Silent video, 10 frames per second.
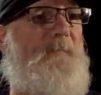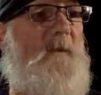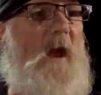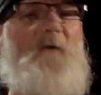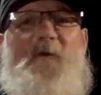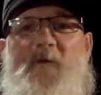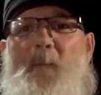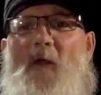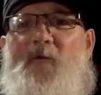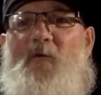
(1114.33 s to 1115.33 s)
You
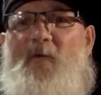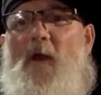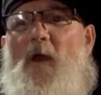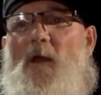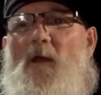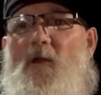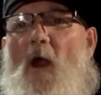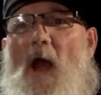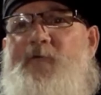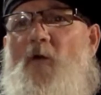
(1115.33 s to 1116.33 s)

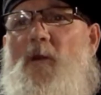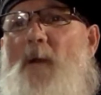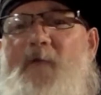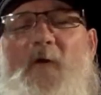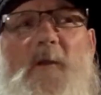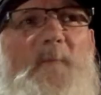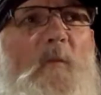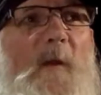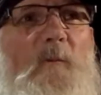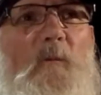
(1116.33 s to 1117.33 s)
know, I took him,
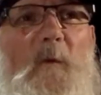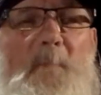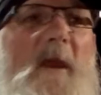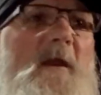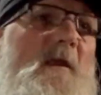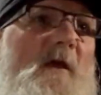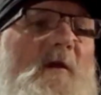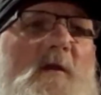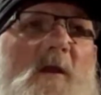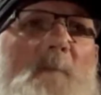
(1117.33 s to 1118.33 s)
me and
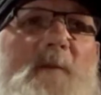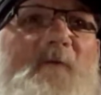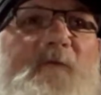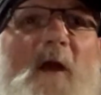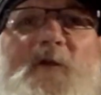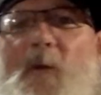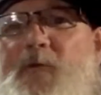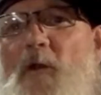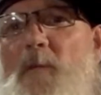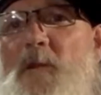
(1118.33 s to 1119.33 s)
another couple of friends, we
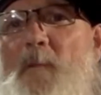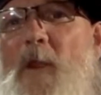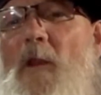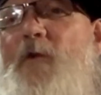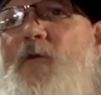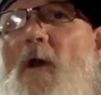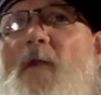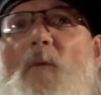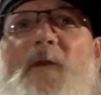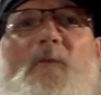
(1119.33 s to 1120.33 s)
took him to Pillar
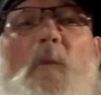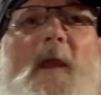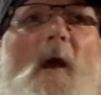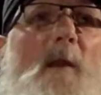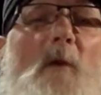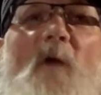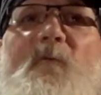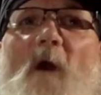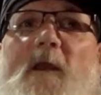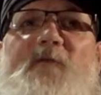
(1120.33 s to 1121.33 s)
Joint. We got him all
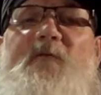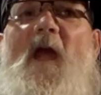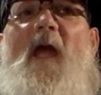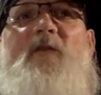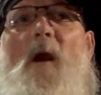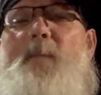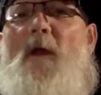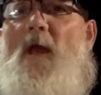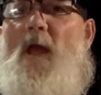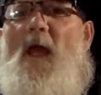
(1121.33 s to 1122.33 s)
fucking tanked up.
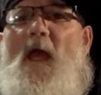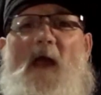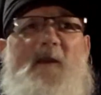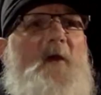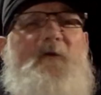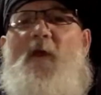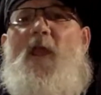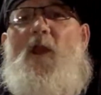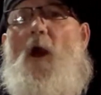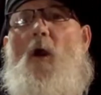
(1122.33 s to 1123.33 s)
And next
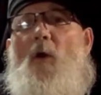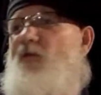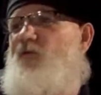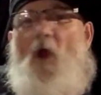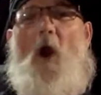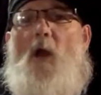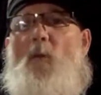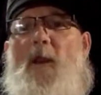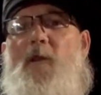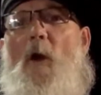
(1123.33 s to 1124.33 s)
thing you know, he's gone.
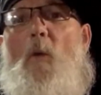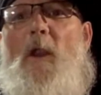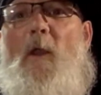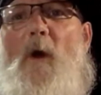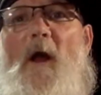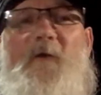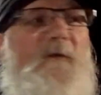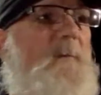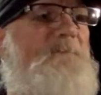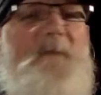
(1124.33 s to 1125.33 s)
We didn't know where he
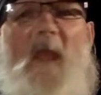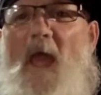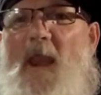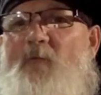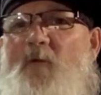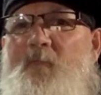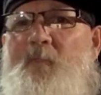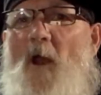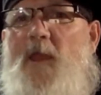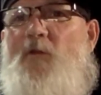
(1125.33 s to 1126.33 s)
was. And every
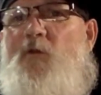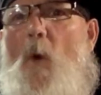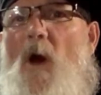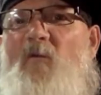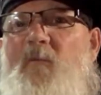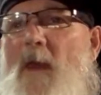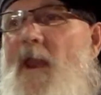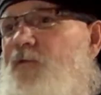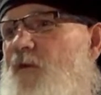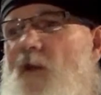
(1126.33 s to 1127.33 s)
fucking 12
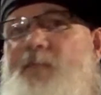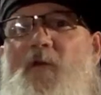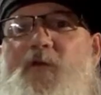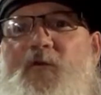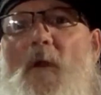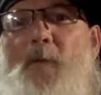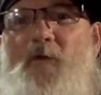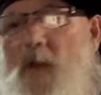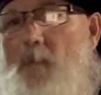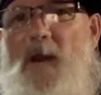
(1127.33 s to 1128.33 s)
minutes, a different
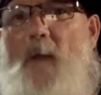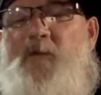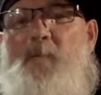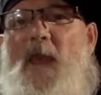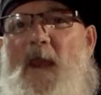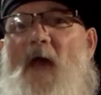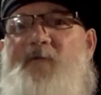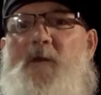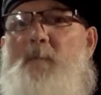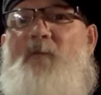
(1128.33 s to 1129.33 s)
stripper's coming up to me and
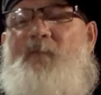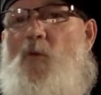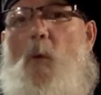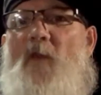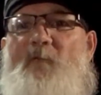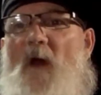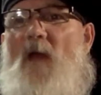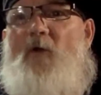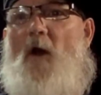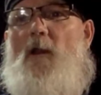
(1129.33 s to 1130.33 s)
asking me for $25